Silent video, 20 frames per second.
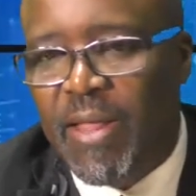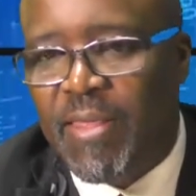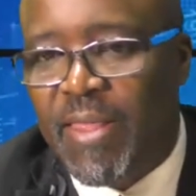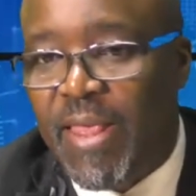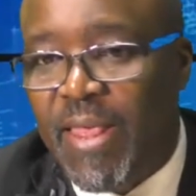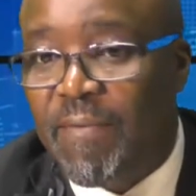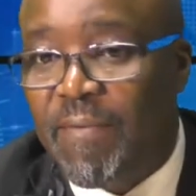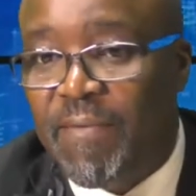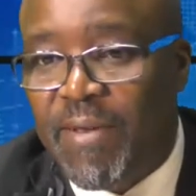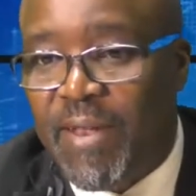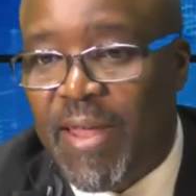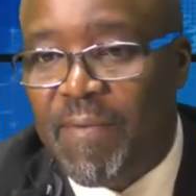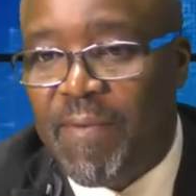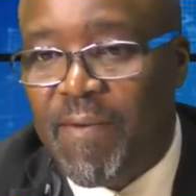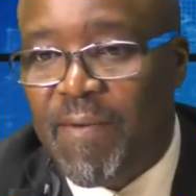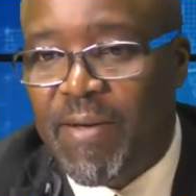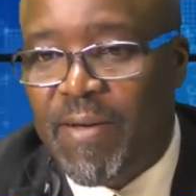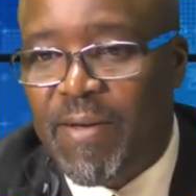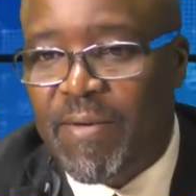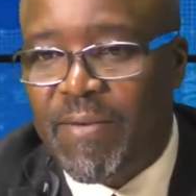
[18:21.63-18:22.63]
They have
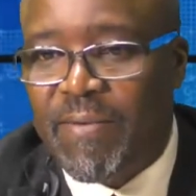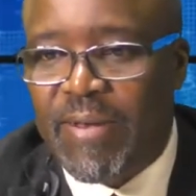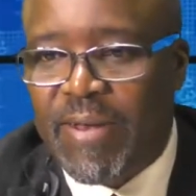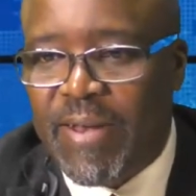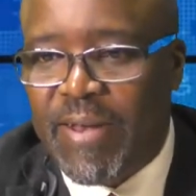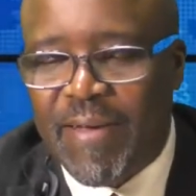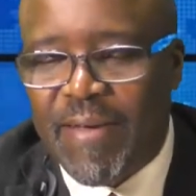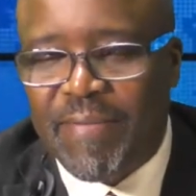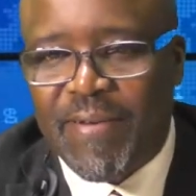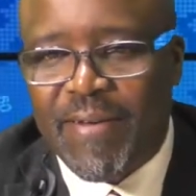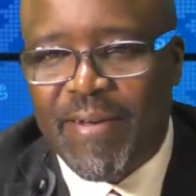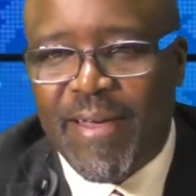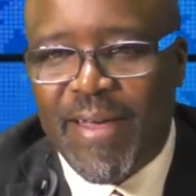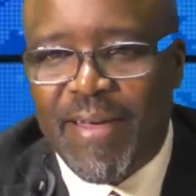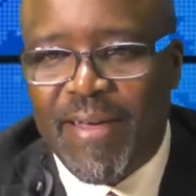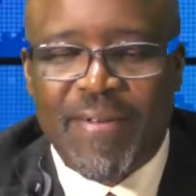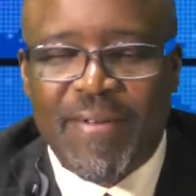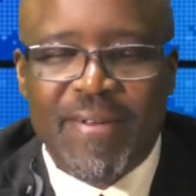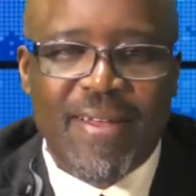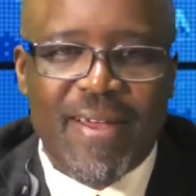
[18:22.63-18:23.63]
never,
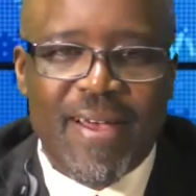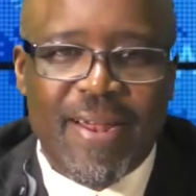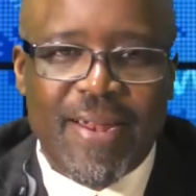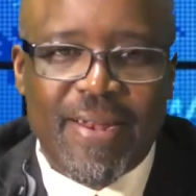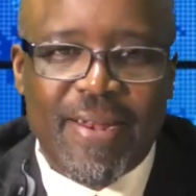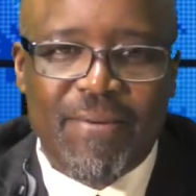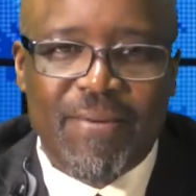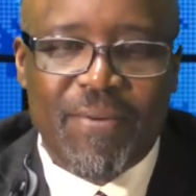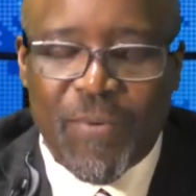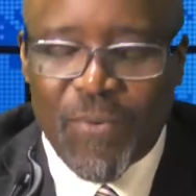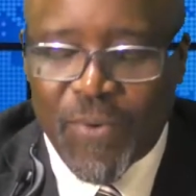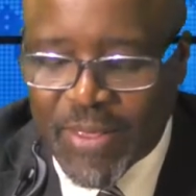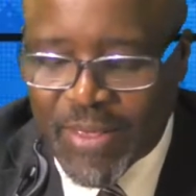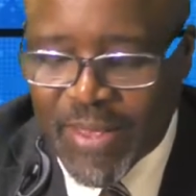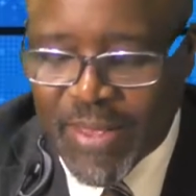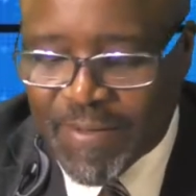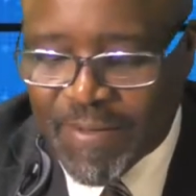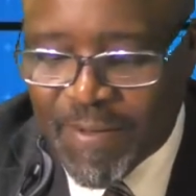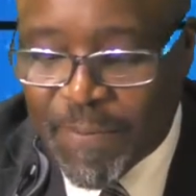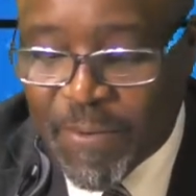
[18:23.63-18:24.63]
ever done what
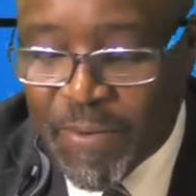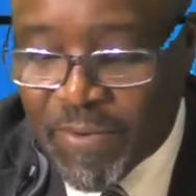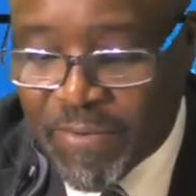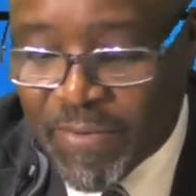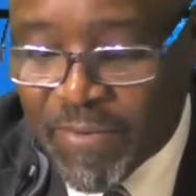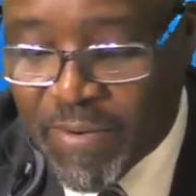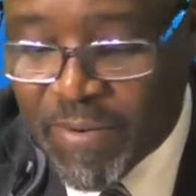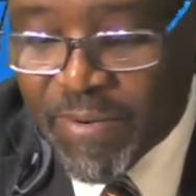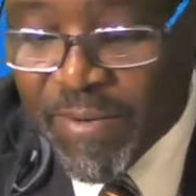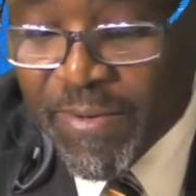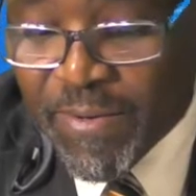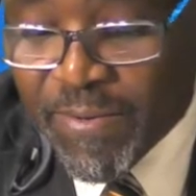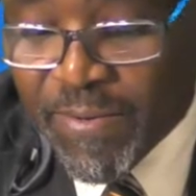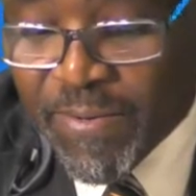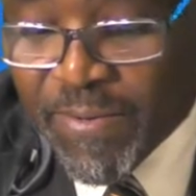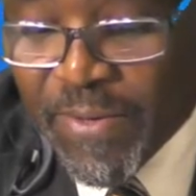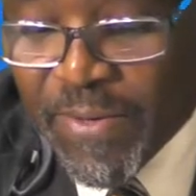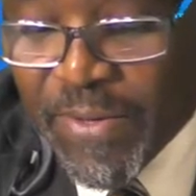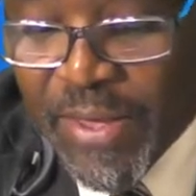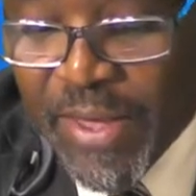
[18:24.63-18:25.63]
they're supposed to
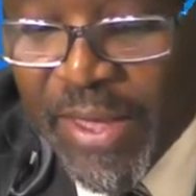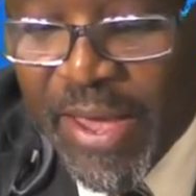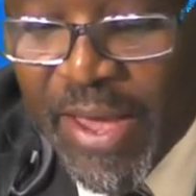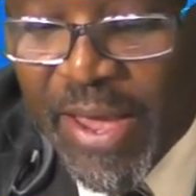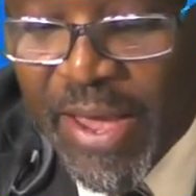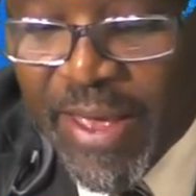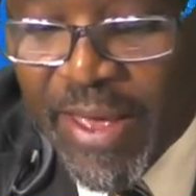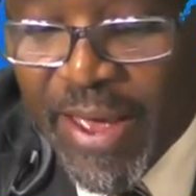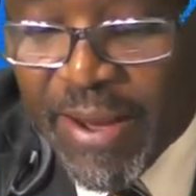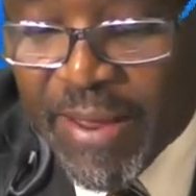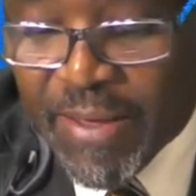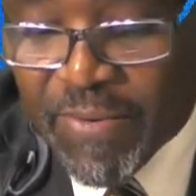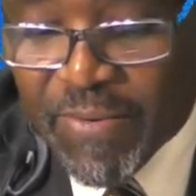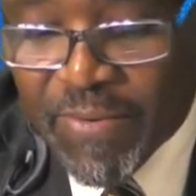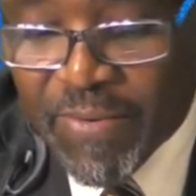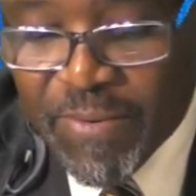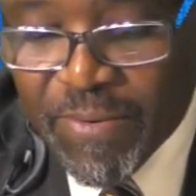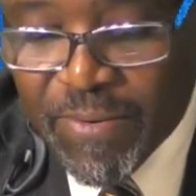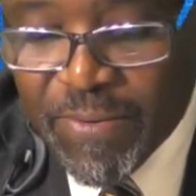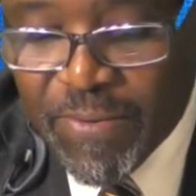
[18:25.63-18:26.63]
do, and that is
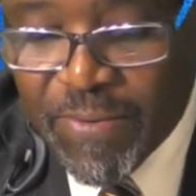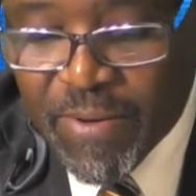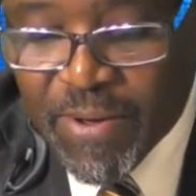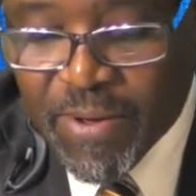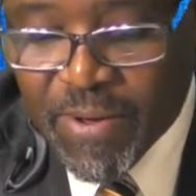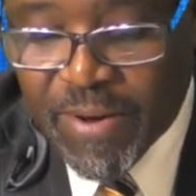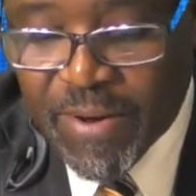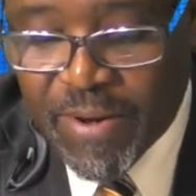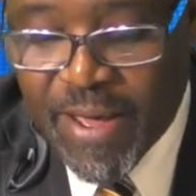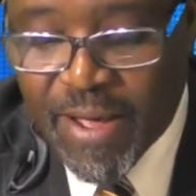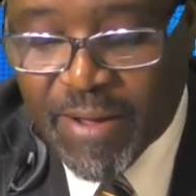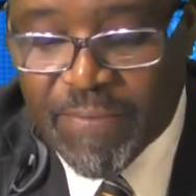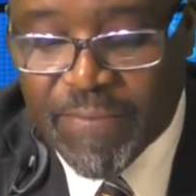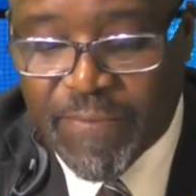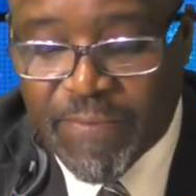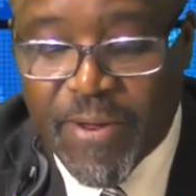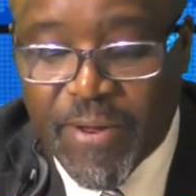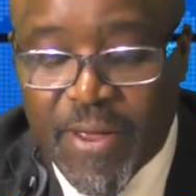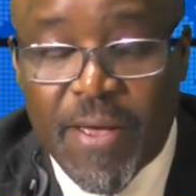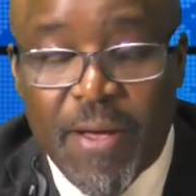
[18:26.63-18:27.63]
to conduct
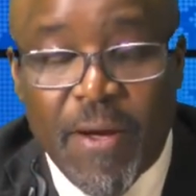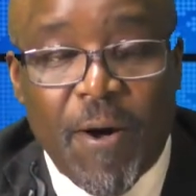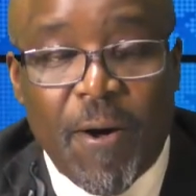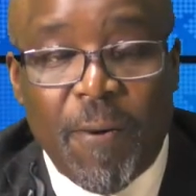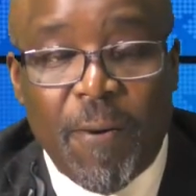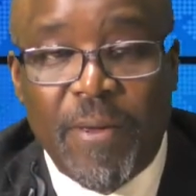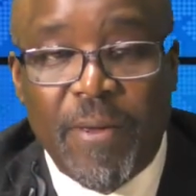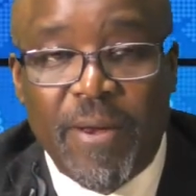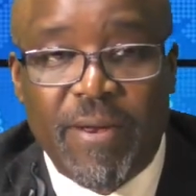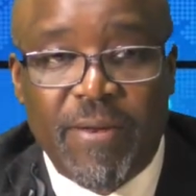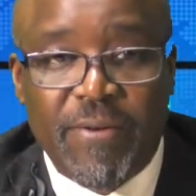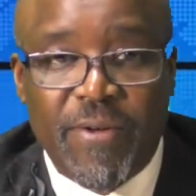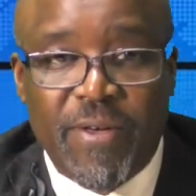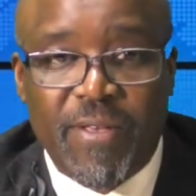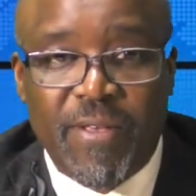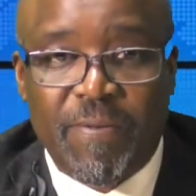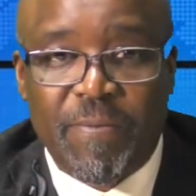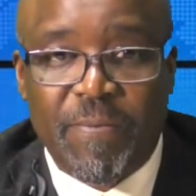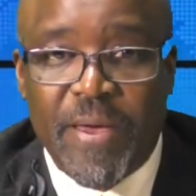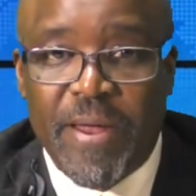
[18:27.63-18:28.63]
free, open, and
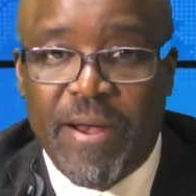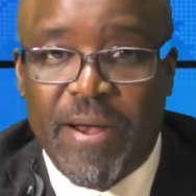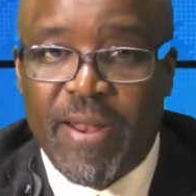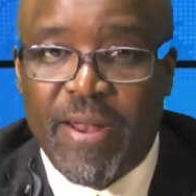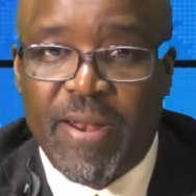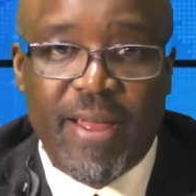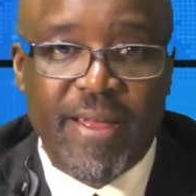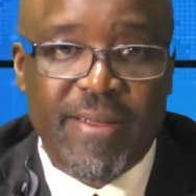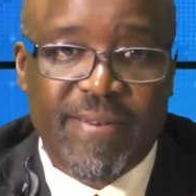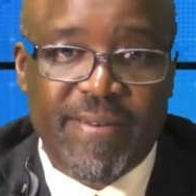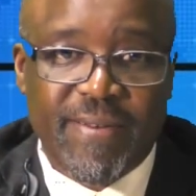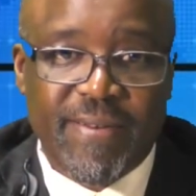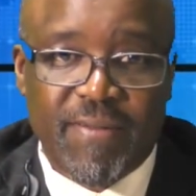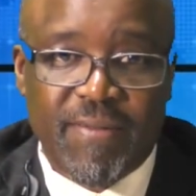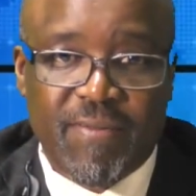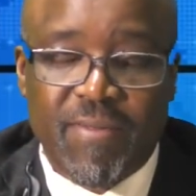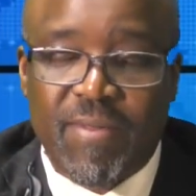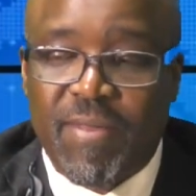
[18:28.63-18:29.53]
transparent elections.